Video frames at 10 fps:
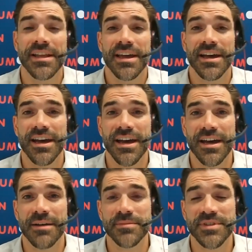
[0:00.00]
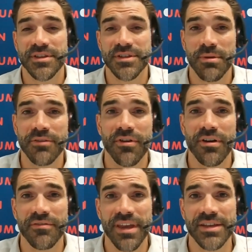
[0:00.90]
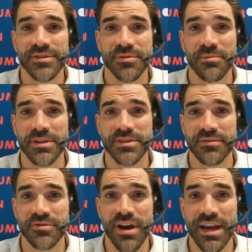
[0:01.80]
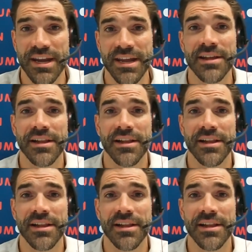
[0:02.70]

So 25 years almost of trading.